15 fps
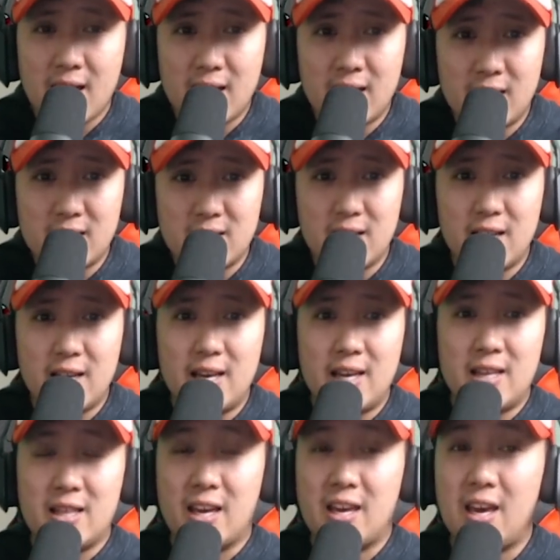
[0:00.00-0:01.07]
is,
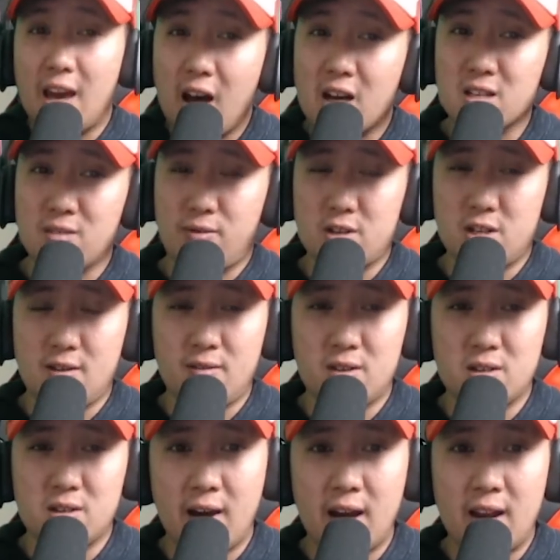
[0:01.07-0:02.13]
in the Chaos version of
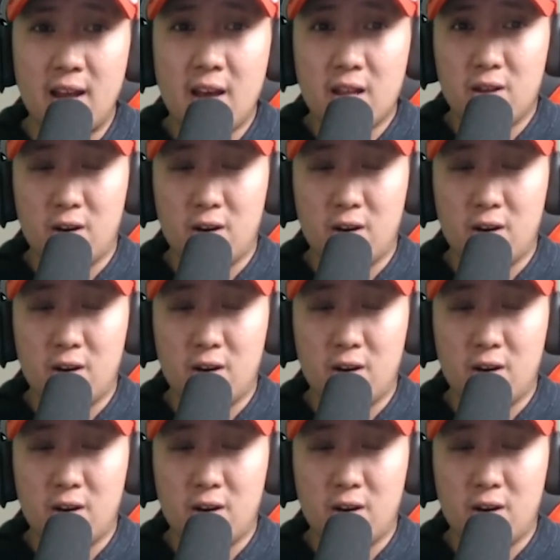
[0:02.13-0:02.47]
this fight,